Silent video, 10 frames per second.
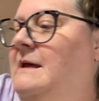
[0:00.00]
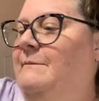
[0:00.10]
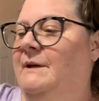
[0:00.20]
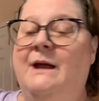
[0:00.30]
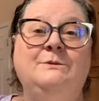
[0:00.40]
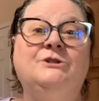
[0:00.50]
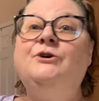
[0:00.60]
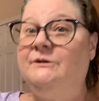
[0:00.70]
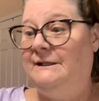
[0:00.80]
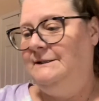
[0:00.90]
But I was
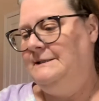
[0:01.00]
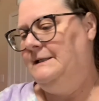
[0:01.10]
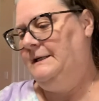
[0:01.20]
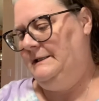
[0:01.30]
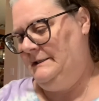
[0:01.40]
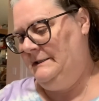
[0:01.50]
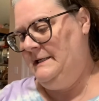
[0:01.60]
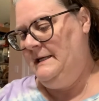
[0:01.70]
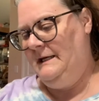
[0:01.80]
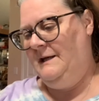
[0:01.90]
cooking today.
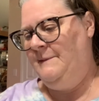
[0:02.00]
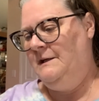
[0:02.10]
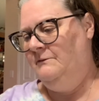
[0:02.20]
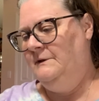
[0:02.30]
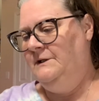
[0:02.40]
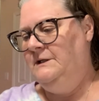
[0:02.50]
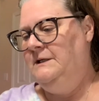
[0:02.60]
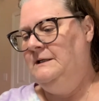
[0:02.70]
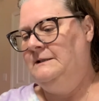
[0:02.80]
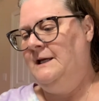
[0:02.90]
I made a
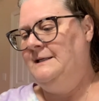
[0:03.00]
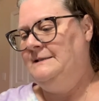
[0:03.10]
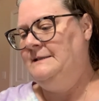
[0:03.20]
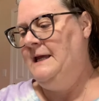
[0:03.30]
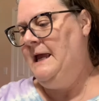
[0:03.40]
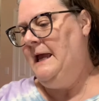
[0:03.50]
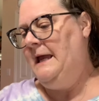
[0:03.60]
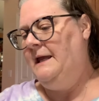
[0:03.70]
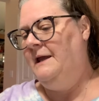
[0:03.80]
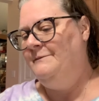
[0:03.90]
really nice
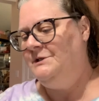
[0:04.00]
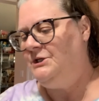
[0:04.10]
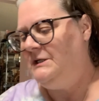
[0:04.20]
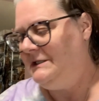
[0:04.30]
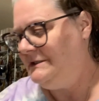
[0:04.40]
ham, cheese,